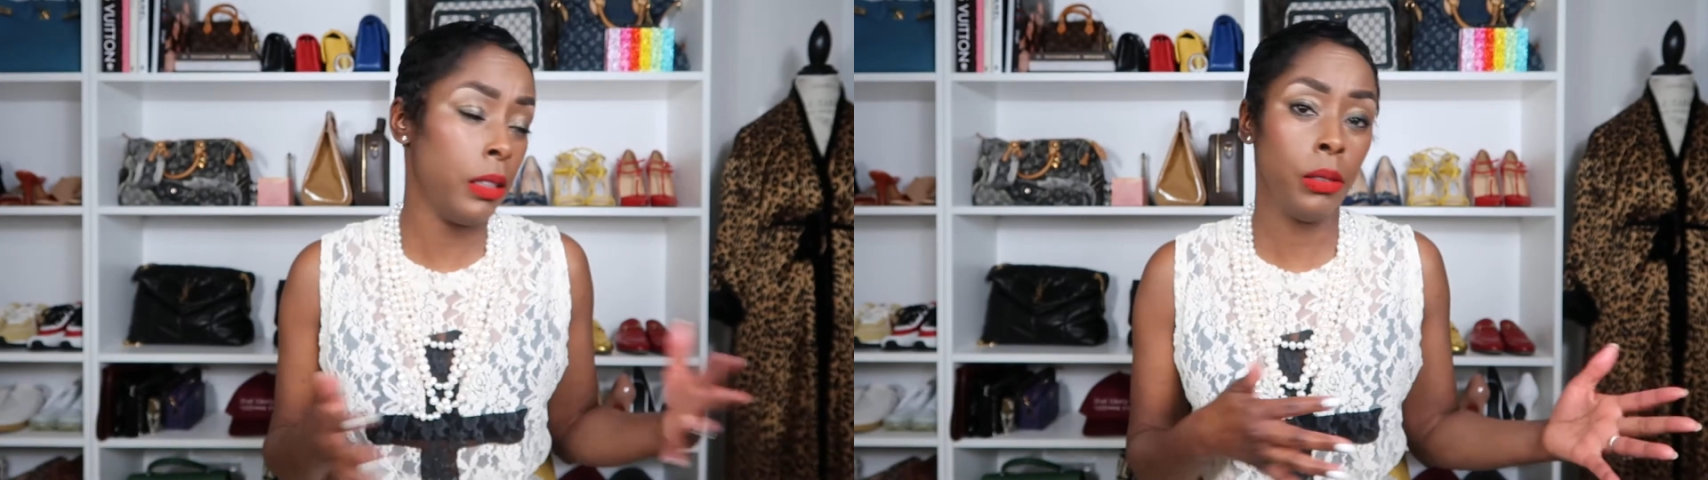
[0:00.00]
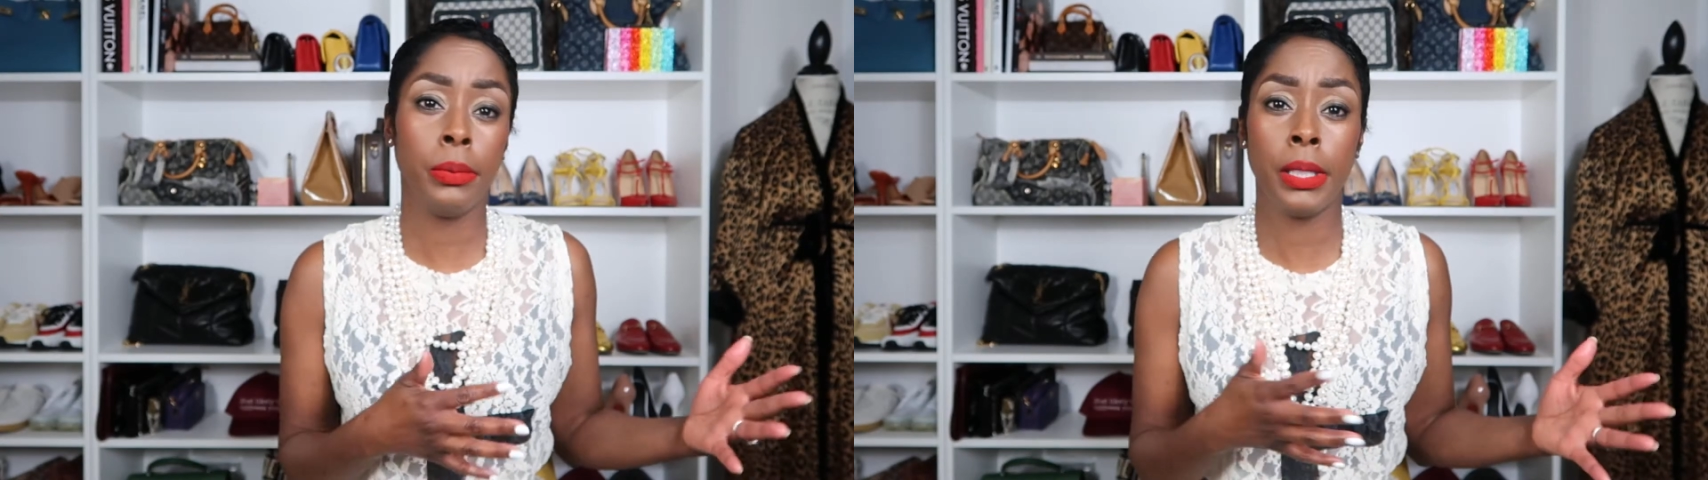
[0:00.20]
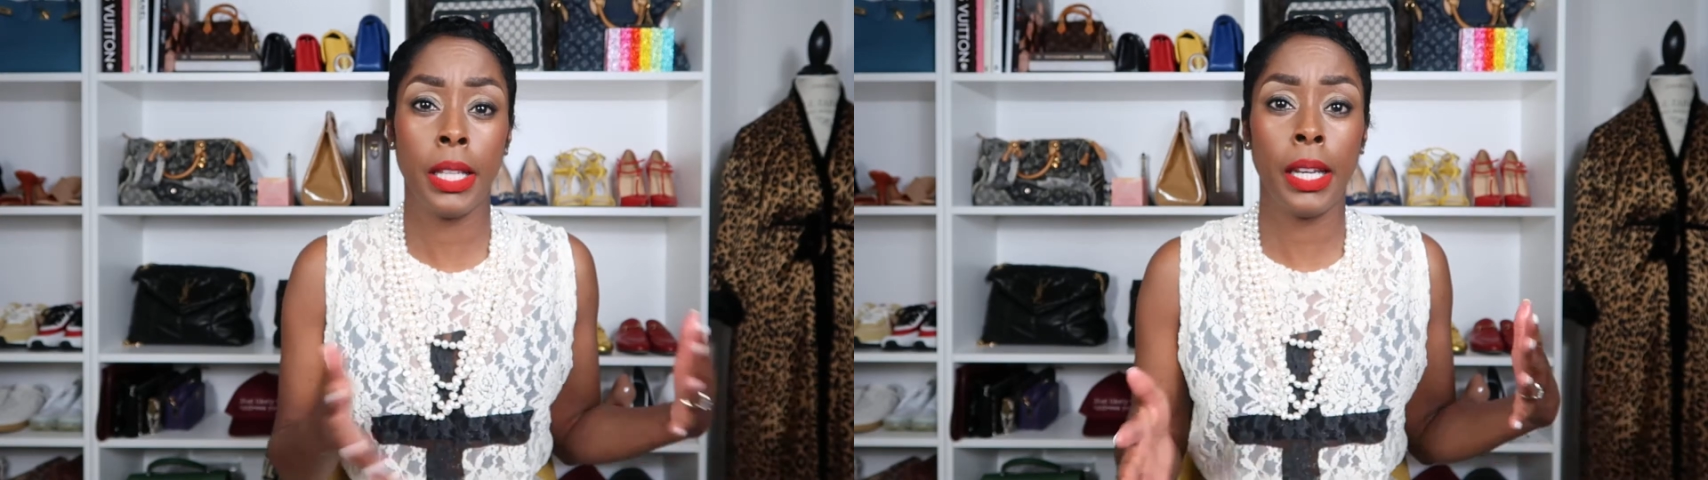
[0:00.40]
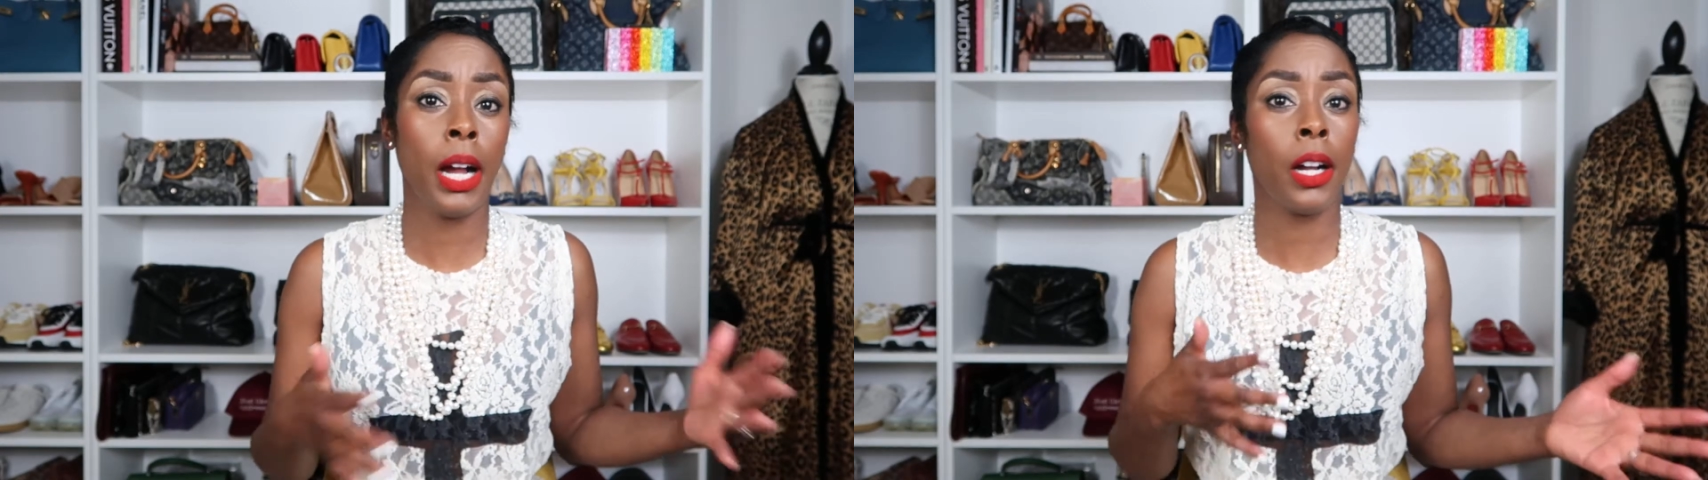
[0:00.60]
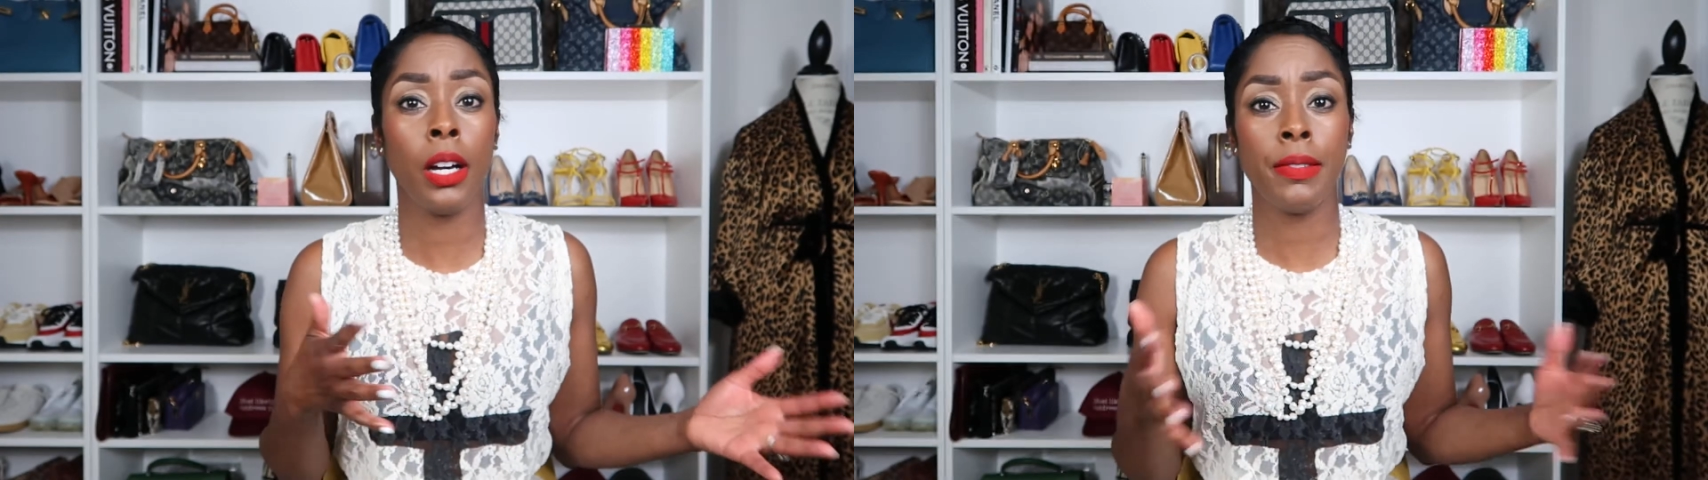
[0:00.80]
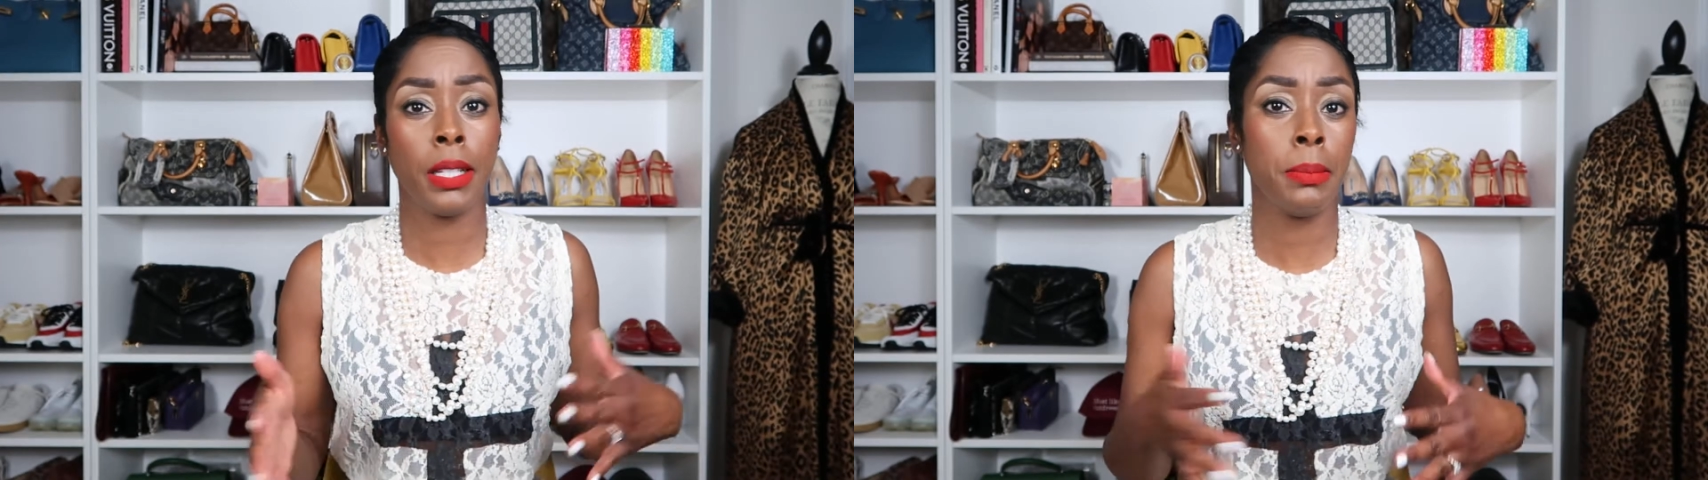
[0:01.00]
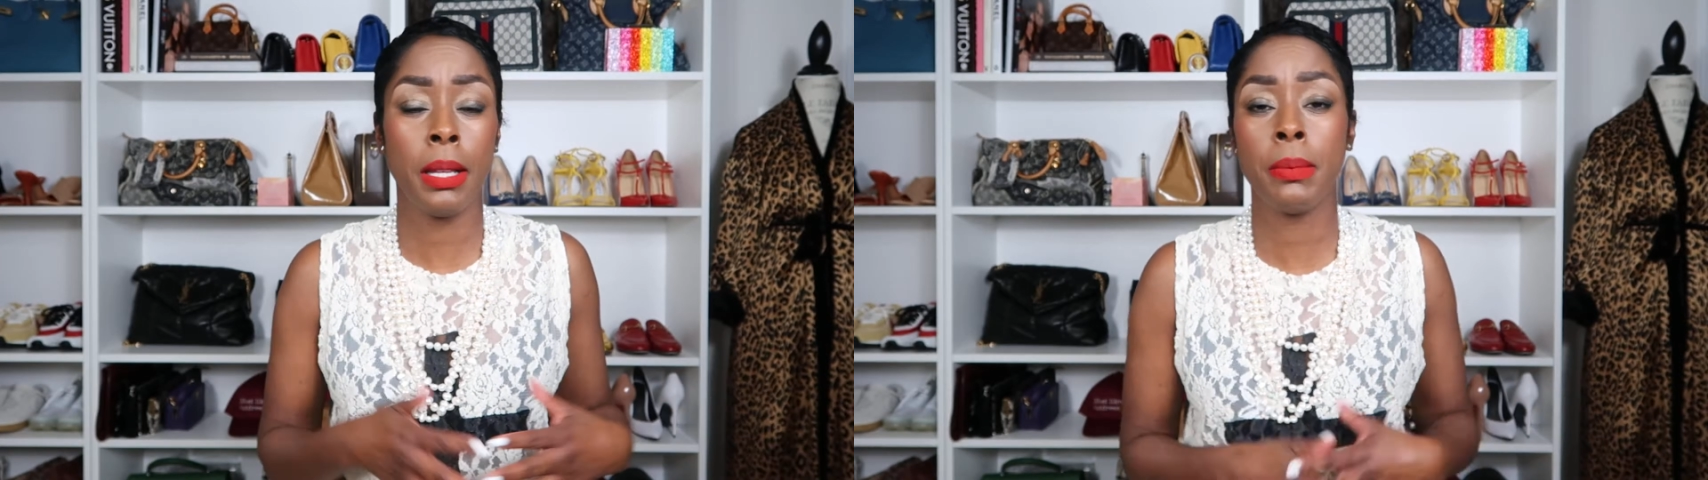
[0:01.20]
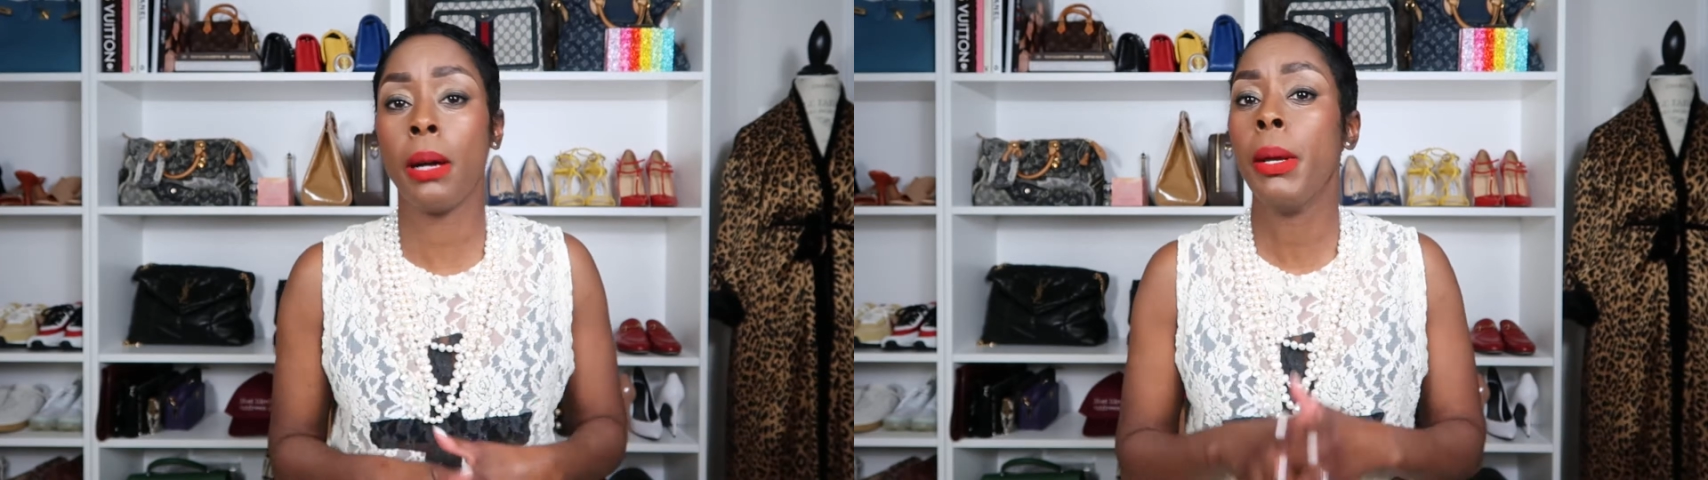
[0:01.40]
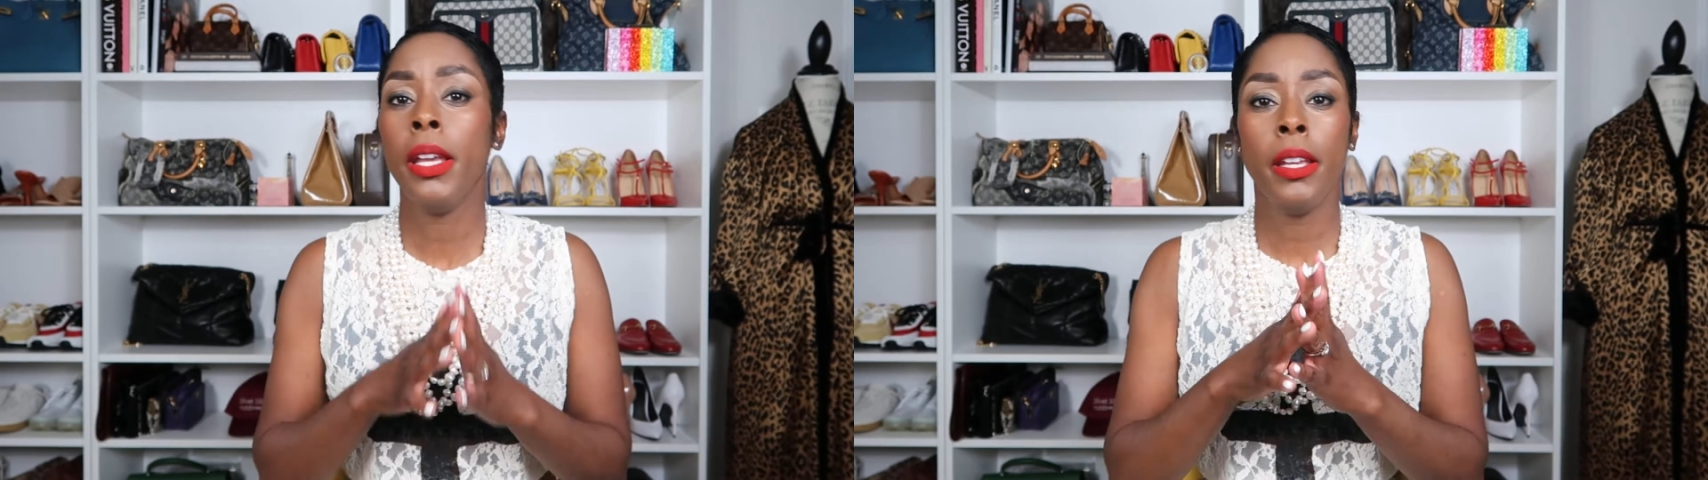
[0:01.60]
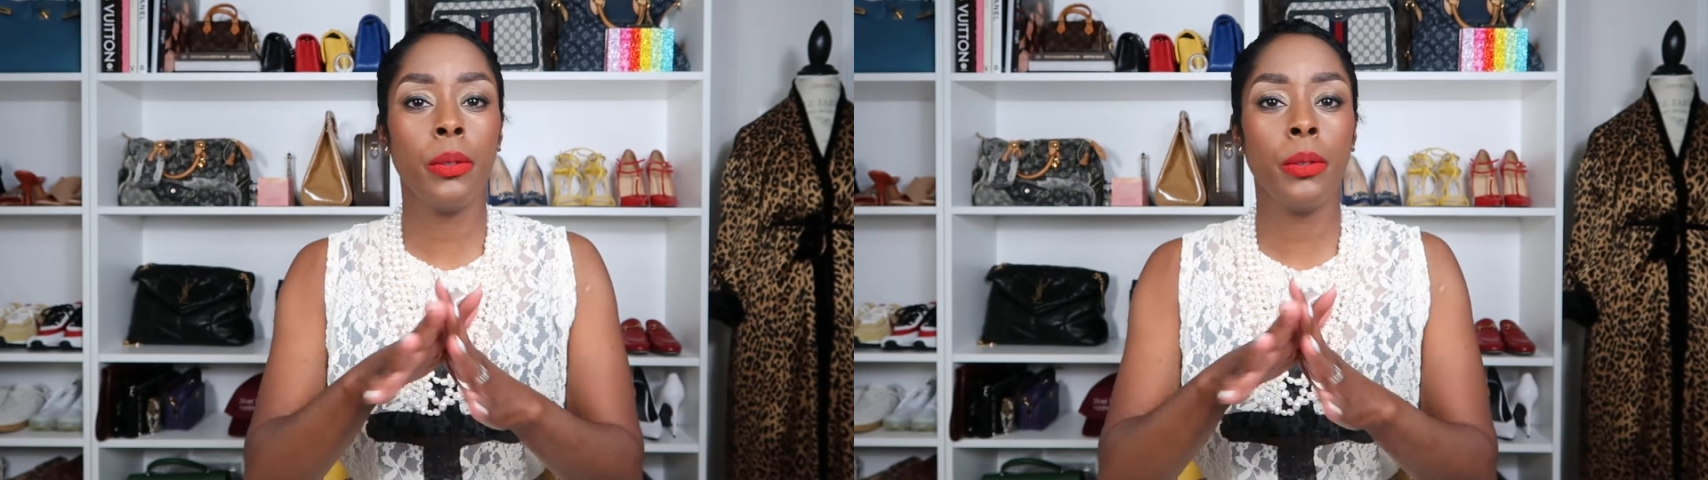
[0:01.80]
and it was a knockoff something, something, something.